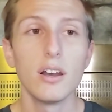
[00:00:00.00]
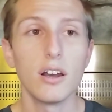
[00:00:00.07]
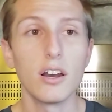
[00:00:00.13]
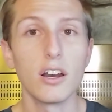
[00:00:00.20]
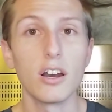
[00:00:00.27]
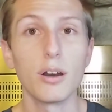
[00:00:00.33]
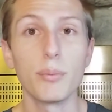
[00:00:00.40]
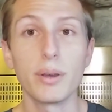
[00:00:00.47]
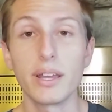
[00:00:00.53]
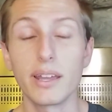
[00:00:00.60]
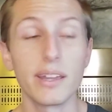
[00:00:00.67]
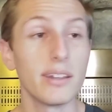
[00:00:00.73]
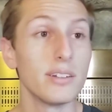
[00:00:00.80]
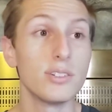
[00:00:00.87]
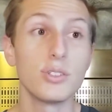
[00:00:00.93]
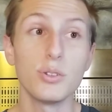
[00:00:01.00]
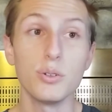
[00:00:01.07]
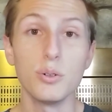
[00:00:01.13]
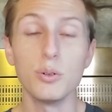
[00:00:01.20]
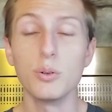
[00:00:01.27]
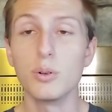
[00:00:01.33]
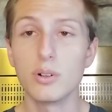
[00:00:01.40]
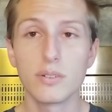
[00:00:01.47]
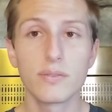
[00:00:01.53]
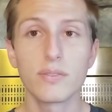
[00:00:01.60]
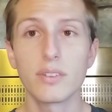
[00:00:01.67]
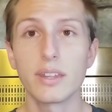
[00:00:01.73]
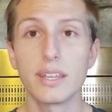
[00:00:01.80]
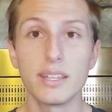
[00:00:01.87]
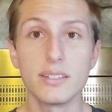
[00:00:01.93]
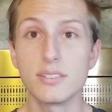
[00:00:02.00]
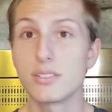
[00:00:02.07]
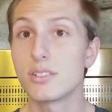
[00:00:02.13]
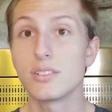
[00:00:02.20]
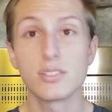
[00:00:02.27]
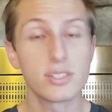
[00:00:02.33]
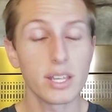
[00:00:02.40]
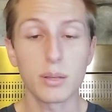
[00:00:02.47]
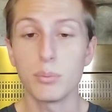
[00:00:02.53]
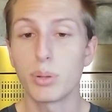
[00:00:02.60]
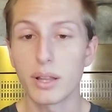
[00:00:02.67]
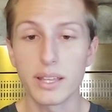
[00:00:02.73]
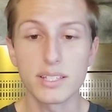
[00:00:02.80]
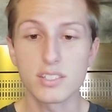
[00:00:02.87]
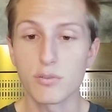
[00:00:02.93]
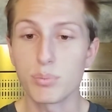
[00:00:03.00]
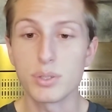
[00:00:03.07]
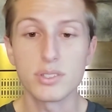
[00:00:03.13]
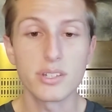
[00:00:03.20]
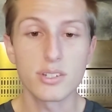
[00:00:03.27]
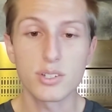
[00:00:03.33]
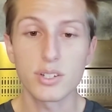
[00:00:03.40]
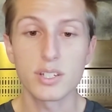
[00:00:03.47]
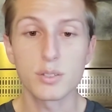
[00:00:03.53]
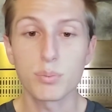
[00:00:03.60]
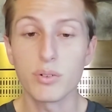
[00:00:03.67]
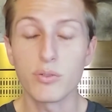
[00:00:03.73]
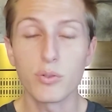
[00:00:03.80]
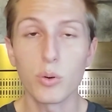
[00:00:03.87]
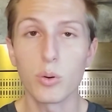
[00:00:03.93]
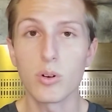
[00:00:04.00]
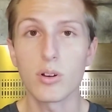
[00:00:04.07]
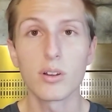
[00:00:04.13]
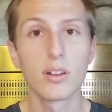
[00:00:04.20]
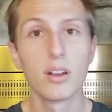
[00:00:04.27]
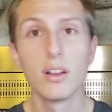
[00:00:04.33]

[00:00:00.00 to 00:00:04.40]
and to his same place of position as before.